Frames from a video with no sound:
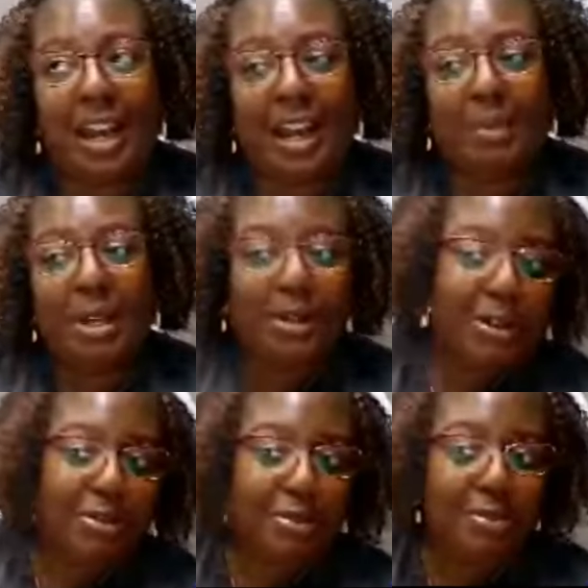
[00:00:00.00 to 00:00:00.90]
I'm going to go
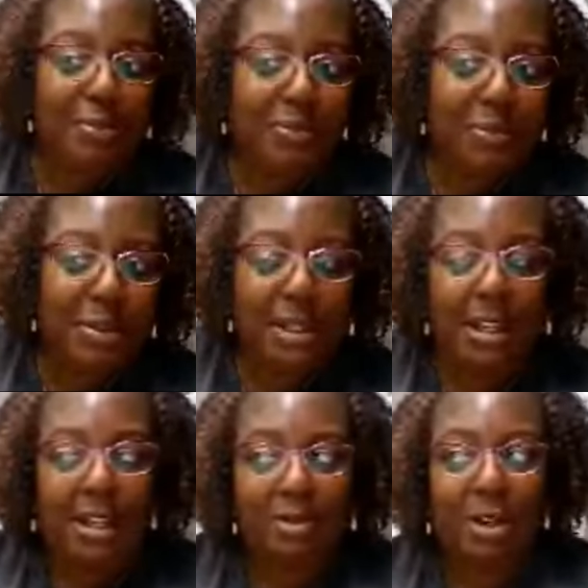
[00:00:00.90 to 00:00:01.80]
to
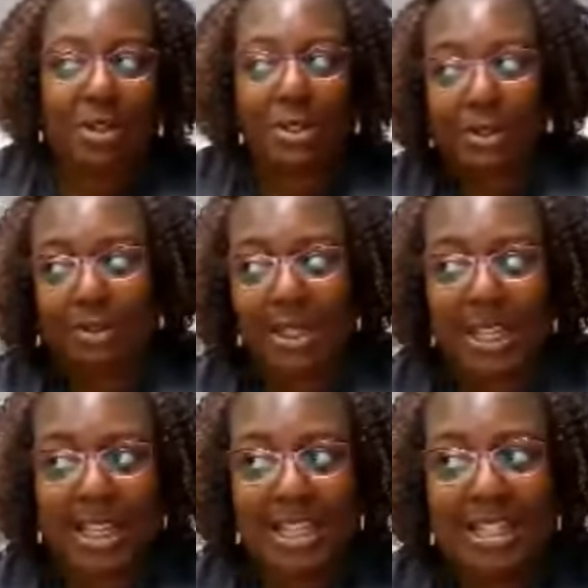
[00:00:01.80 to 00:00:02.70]
rehearsal
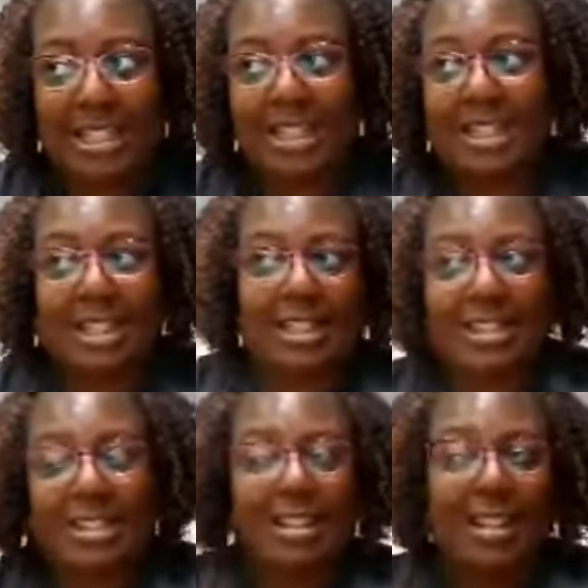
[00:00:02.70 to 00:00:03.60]

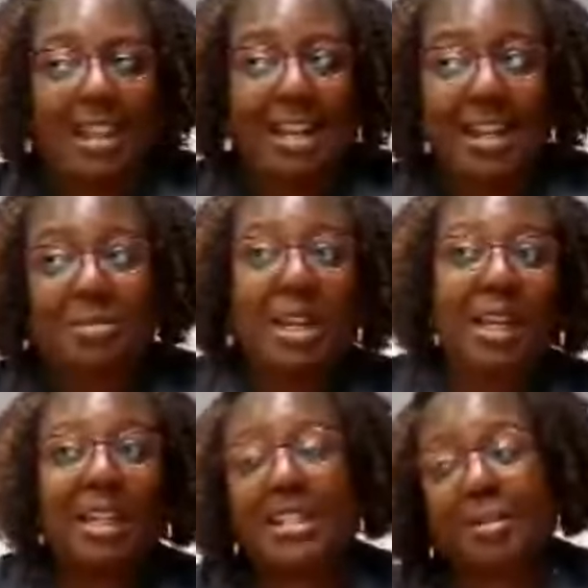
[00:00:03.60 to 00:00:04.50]
because they need
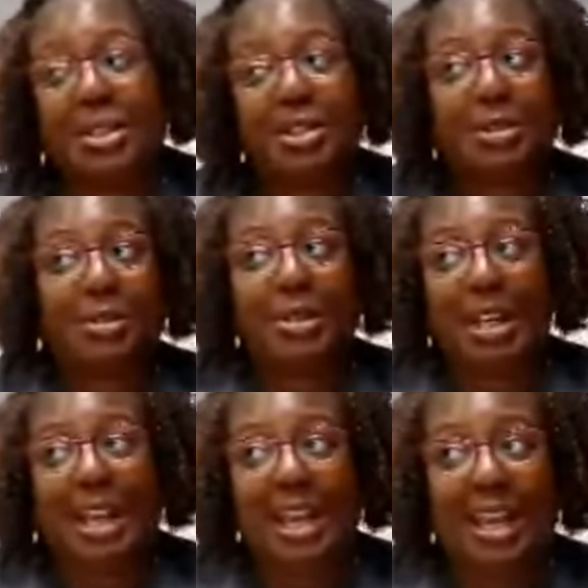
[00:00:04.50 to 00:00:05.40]
me because I'm a
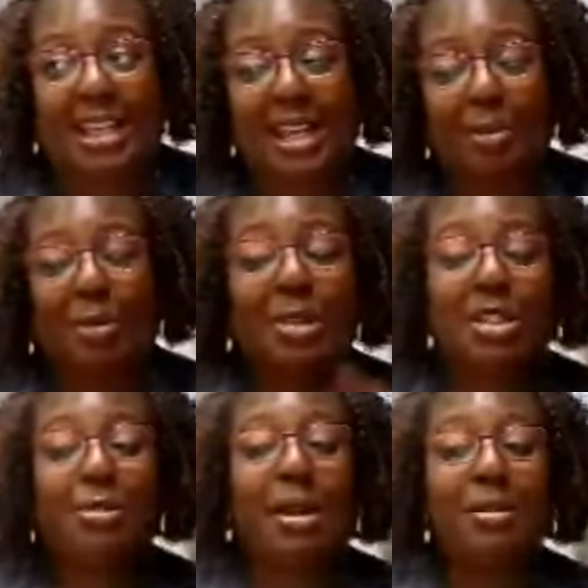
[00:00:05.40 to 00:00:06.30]
dude and I'm going to
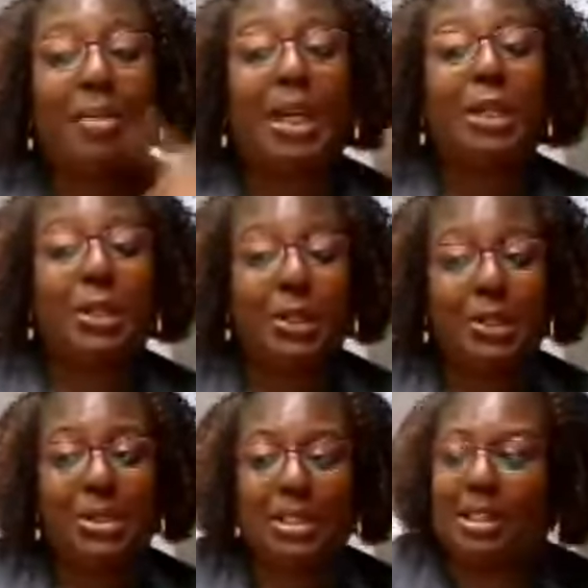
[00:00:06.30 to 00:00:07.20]
be surrounded by
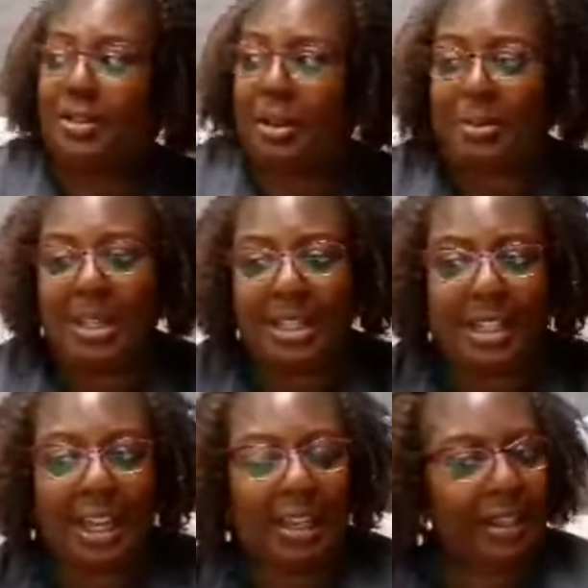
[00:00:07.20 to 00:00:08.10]
girls. You know what I
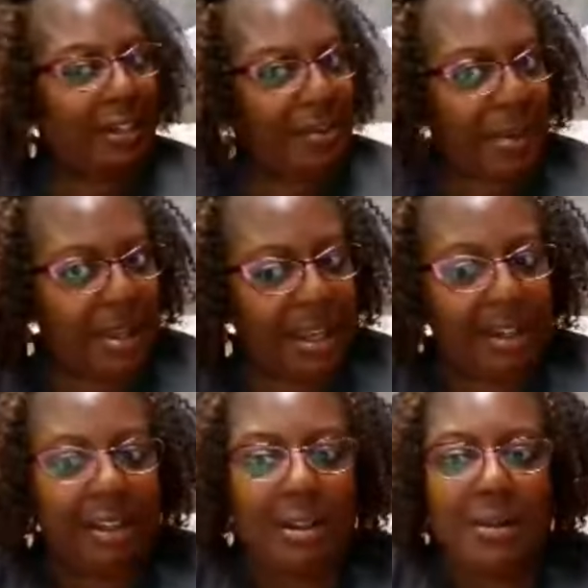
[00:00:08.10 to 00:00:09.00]
mean? Like, come
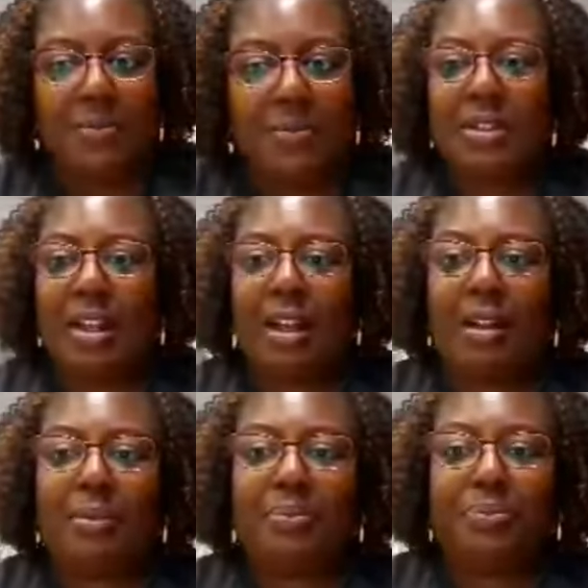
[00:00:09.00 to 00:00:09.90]

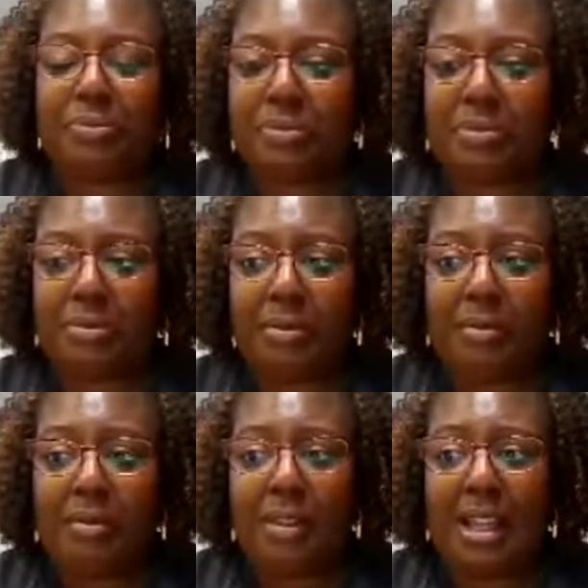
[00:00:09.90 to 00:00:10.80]
on.
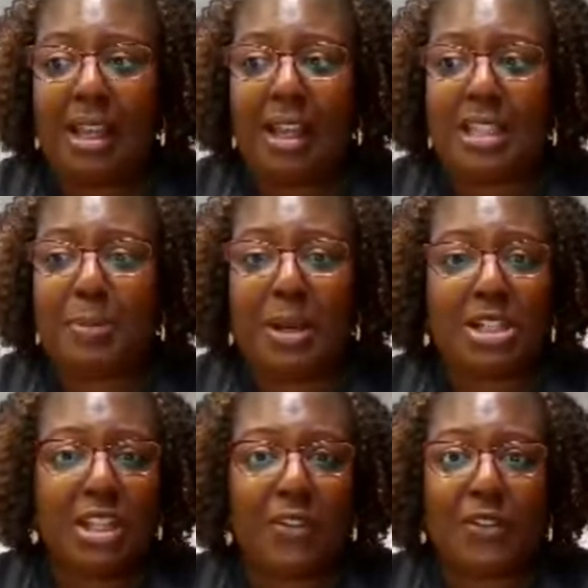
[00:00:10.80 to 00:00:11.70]

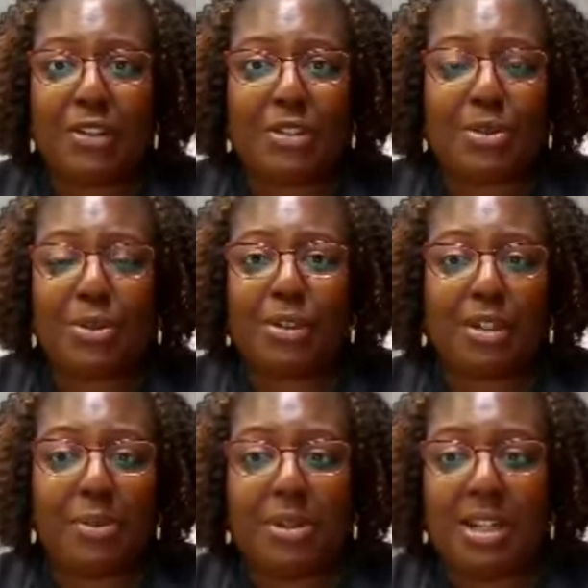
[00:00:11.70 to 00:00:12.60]
Especially if you're in school
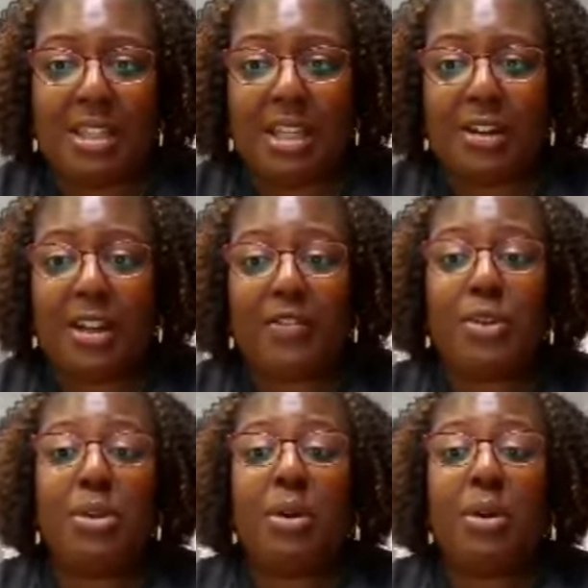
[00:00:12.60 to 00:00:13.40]
or community theater, if